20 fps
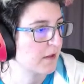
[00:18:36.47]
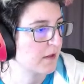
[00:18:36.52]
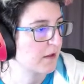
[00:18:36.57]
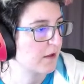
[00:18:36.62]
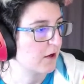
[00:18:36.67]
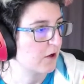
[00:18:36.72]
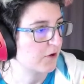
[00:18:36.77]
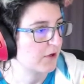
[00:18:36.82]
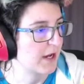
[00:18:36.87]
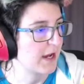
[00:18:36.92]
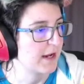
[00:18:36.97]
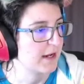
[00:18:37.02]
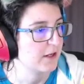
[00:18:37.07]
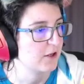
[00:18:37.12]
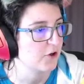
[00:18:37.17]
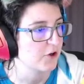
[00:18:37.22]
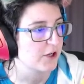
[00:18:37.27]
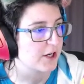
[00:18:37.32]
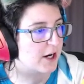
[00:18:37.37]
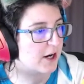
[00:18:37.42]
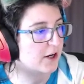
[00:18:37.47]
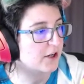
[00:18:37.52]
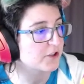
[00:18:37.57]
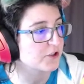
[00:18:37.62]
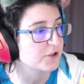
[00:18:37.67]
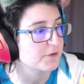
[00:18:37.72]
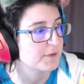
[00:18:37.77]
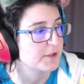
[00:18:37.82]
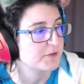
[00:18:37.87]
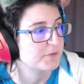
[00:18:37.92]
Okay, your
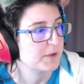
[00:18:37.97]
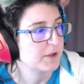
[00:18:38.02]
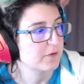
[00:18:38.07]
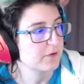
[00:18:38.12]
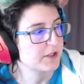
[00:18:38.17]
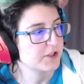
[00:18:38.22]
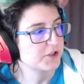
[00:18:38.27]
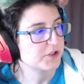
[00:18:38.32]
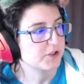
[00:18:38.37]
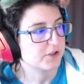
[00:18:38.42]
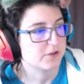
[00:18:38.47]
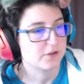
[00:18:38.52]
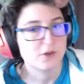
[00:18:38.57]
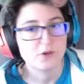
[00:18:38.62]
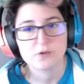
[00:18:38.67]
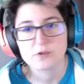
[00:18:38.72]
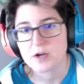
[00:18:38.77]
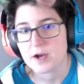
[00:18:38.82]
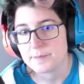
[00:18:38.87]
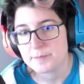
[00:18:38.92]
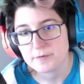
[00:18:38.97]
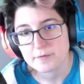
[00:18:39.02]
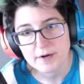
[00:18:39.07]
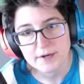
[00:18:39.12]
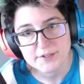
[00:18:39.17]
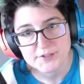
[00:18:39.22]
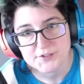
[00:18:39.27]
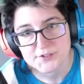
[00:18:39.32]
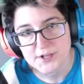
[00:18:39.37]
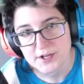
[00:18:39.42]
character must be original. No
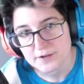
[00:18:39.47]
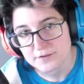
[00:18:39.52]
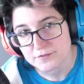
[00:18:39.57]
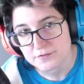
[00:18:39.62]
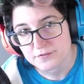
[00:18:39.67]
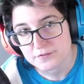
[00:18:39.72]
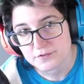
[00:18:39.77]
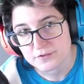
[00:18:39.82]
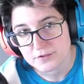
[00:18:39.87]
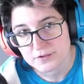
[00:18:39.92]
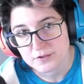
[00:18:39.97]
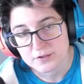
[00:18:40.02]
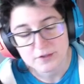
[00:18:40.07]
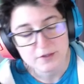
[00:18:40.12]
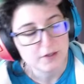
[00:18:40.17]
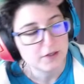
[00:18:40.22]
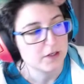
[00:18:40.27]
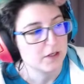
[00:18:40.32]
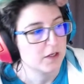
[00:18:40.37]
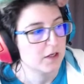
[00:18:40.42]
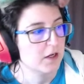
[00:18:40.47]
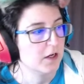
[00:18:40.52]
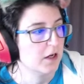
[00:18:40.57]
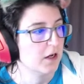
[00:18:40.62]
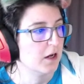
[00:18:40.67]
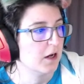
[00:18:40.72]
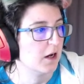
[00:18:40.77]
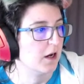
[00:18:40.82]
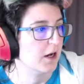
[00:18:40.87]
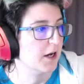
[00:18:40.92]
copyrighted stuff.
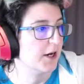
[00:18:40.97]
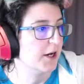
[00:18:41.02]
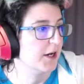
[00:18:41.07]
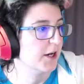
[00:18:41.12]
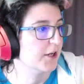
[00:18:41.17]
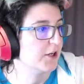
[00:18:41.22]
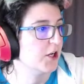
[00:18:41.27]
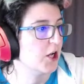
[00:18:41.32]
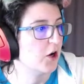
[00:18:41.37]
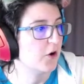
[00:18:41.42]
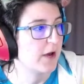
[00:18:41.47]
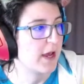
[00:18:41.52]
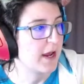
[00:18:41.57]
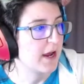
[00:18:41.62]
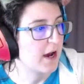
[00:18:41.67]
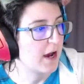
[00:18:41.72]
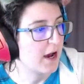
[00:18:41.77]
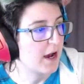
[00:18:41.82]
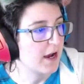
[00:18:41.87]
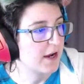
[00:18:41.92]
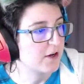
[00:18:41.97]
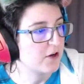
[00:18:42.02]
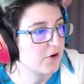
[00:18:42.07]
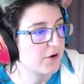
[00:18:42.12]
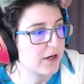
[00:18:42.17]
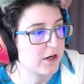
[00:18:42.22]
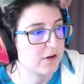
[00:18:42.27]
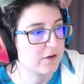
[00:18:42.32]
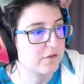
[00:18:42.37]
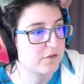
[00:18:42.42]
No AI, no
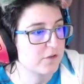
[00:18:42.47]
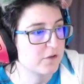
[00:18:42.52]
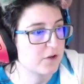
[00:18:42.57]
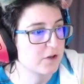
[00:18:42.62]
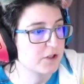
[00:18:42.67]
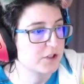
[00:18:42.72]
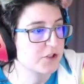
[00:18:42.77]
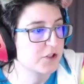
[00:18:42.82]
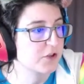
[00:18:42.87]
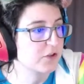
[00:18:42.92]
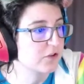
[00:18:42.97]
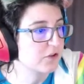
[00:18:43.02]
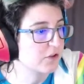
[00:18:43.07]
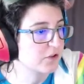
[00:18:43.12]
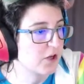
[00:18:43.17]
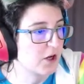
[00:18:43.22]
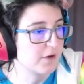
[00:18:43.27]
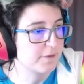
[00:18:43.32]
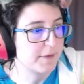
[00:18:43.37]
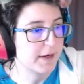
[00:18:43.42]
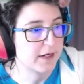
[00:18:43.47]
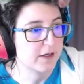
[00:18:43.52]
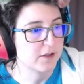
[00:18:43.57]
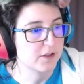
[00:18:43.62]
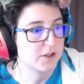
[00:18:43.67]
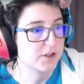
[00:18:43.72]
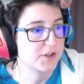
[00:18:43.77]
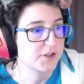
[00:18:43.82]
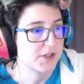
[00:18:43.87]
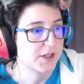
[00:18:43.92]
Hero Forge, no doll
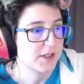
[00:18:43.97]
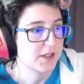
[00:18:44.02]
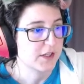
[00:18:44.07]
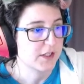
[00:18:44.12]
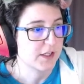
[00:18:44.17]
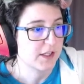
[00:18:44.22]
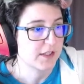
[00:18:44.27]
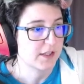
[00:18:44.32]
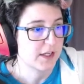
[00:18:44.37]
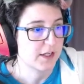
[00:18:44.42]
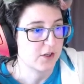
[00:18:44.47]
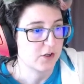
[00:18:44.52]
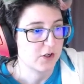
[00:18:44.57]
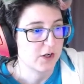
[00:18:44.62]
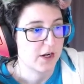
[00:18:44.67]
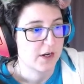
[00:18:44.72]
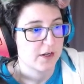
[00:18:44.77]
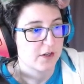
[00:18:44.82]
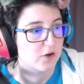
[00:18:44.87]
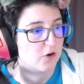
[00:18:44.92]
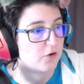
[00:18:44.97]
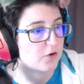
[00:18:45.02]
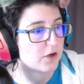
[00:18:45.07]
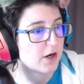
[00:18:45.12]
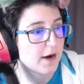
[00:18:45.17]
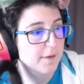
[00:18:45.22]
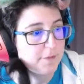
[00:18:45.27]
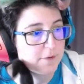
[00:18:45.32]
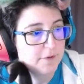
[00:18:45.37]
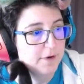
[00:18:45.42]
makers, anything like that. You got no
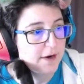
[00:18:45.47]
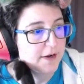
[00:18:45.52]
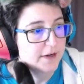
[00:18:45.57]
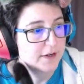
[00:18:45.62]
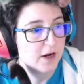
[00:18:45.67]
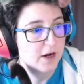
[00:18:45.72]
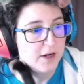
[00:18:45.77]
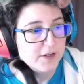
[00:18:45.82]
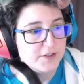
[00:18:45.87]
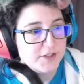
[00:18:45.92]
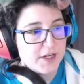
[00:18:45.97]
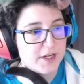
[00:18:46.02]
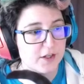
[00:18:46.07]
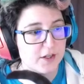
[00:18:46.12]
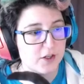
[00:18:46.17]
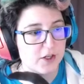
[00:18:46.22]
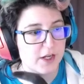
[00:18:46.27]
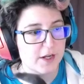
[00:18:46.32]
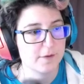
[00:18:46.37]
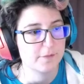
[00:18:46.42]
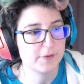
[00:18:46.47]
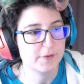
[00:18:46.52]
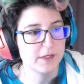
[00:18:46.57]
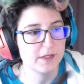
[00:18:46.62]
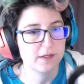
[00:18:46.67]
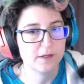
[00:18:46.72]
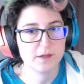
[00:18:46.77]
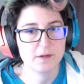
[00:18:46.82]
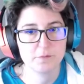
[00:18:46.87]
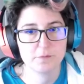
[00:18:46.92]
copyrighted content. You can't
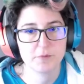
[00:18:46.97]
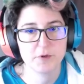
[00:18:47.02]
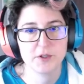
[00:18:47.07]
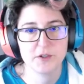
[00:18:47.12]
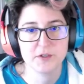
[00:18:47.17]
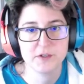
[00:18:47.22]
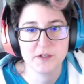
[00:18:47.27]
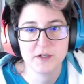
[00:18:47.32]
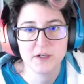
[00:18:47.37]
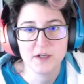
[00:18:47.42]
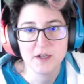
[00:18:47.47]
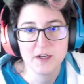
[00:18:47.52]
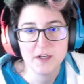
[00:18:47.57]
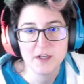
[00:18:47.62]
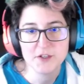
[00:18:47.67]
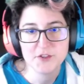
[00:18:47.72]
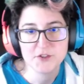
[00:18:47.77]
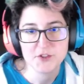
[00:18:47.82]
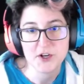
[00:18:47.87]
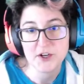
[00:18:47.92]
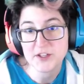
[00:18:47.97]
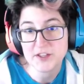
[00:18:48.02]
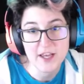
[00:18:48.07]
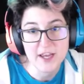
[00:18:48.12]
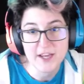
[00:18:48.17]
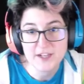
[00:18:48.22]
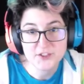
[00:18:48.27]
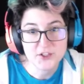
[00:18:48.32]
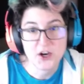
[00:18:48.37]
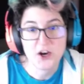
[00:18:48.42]
be putting Sonic the
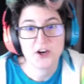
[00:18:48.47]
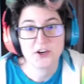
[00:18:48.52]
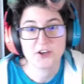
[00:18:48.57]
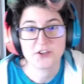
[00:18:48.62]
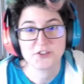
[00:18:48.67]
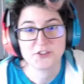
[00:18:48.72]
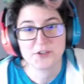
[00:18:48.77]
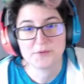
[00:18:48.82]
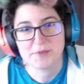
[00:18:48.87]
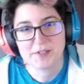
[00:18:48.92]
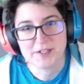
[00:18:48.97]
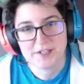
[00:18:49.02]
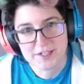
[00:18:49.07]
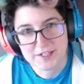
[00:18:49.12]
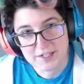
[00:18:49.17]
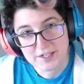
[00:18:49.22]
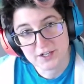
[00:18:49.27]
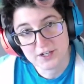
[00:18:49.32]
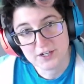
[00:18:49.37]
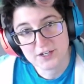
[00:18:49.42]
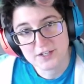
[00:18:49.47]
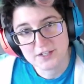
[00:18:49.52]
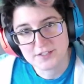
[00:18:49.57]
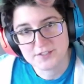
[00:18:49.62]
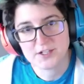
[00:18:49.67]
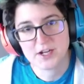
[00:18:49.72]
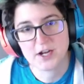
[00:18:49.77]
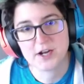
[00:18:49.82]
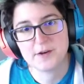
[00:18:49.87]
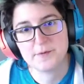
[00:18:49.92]
Hedgehog or something in here. It's
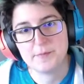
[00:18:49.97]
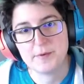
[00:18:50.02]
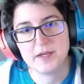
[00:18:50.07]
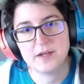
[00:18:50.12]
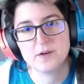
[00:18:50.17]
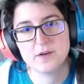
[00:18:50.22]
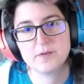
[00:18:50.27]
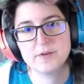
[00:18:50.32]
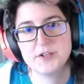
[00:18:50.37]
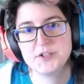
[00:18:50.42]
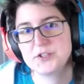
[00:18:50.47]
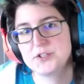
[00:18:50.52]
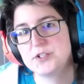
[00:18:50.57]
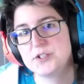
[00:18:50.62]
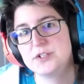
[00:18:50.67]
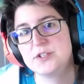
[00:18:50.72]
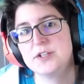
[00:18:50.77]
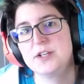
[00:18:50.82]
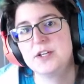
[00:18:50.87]
got to be original